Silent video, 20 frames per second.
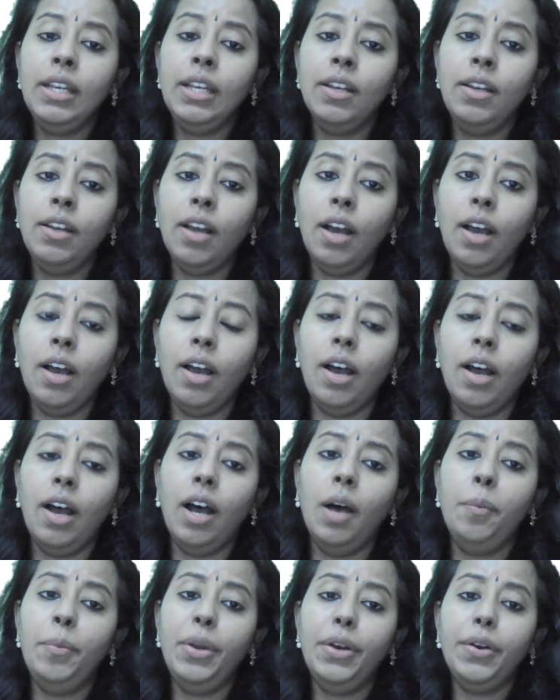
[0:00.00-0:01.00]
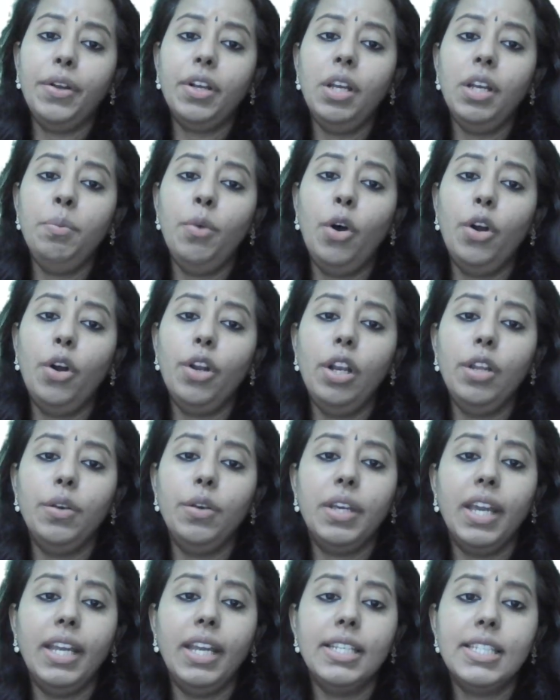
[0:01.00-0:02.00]
in American model
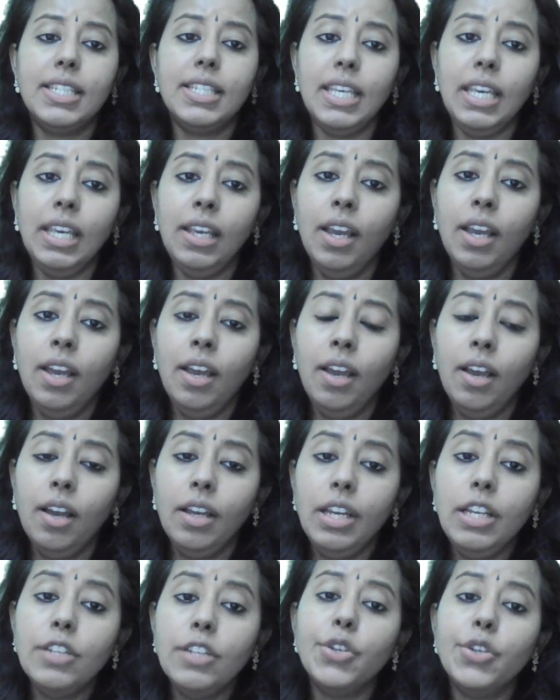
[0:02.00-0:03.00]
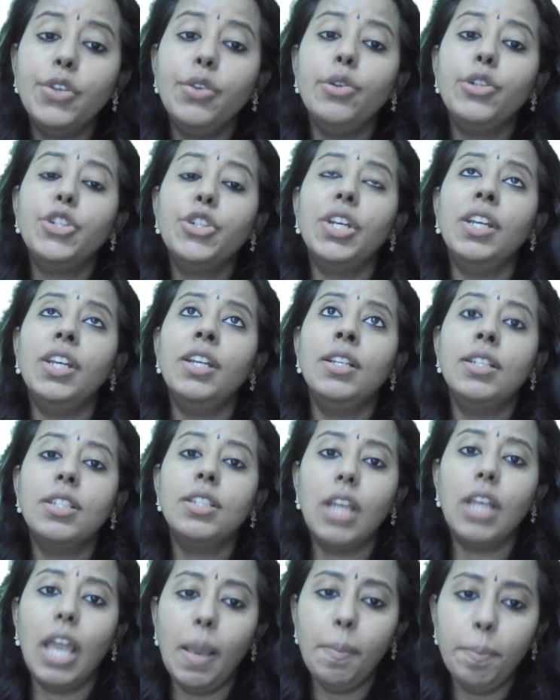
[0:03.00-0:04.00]
you can see
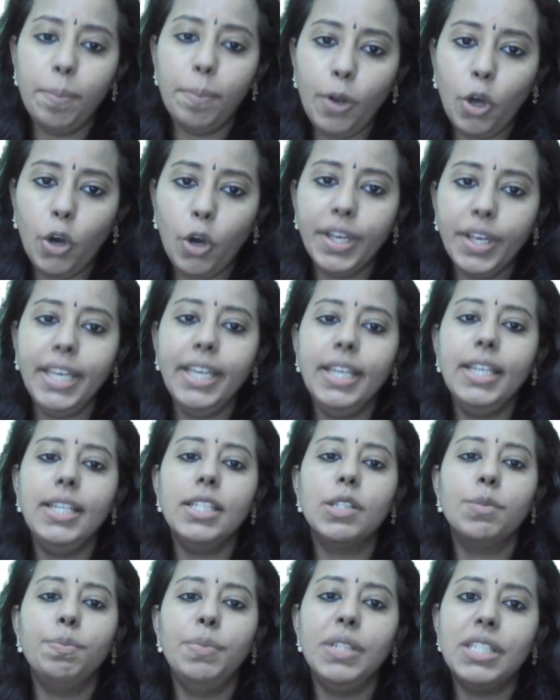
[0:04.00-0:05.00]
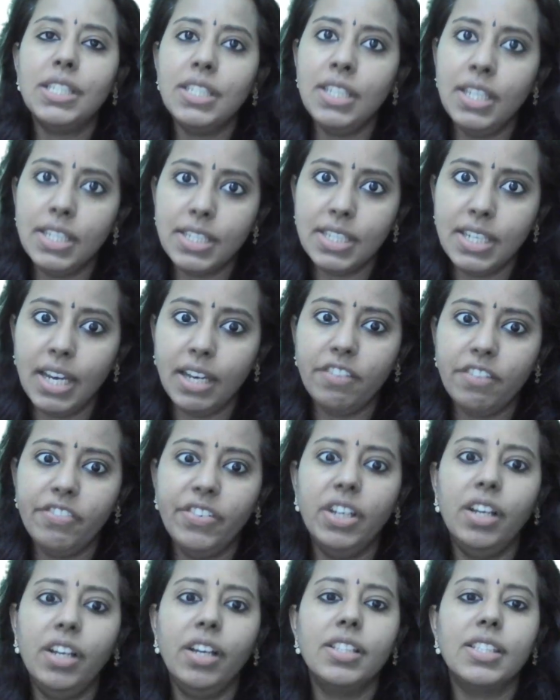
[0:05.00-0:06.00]
institutions, employees, business
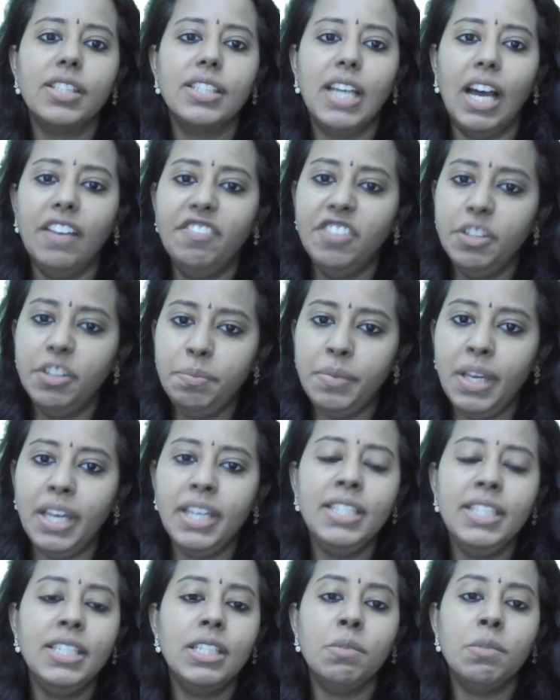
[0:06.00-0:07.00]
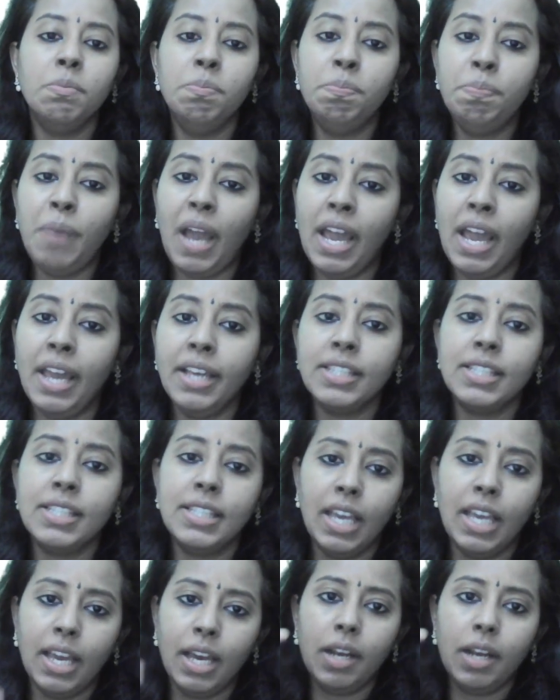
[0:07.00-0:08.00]
networks, government,
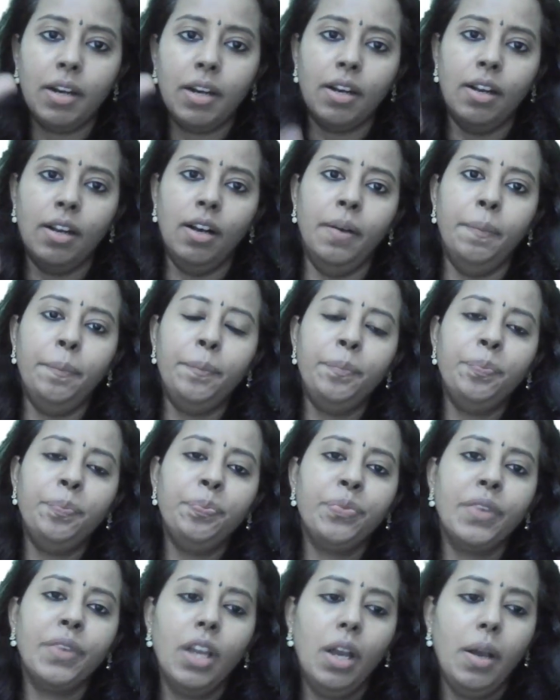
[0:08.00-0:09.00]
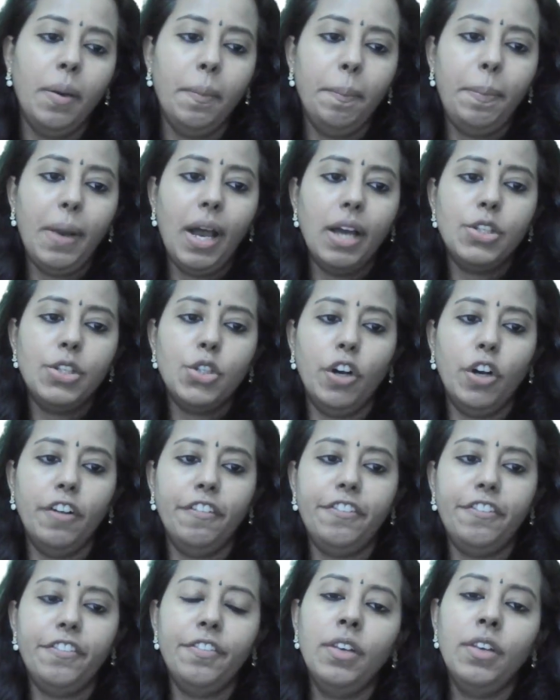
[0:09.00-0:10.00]
banks, they are part
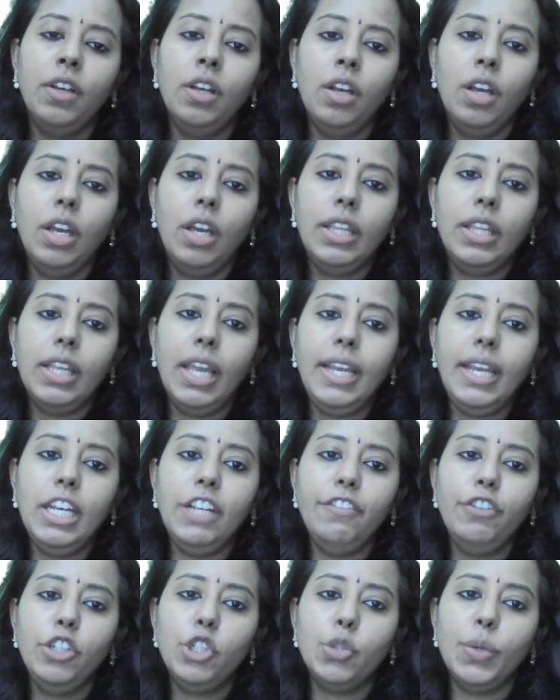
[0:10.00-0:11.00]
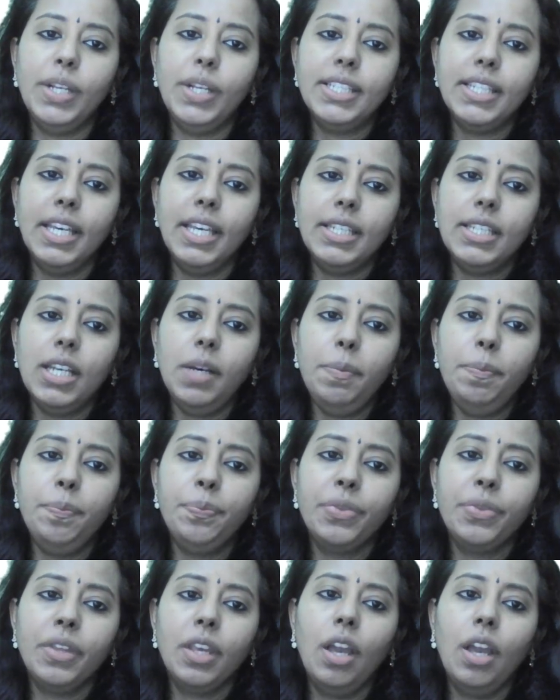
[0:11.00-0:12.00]
of the individual setup.
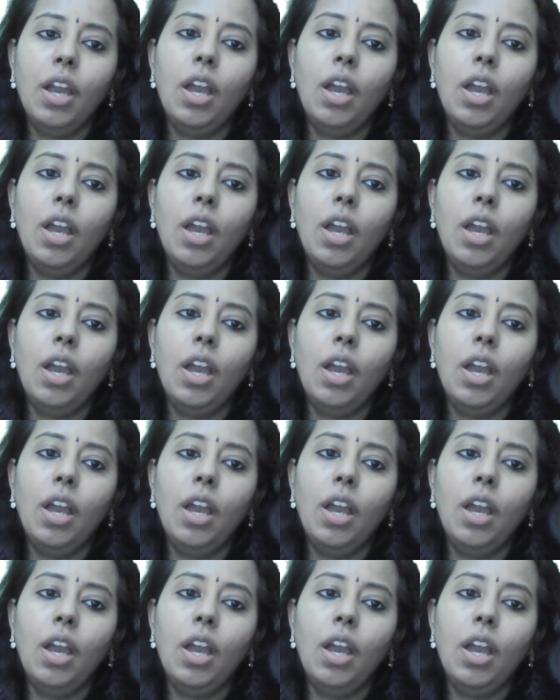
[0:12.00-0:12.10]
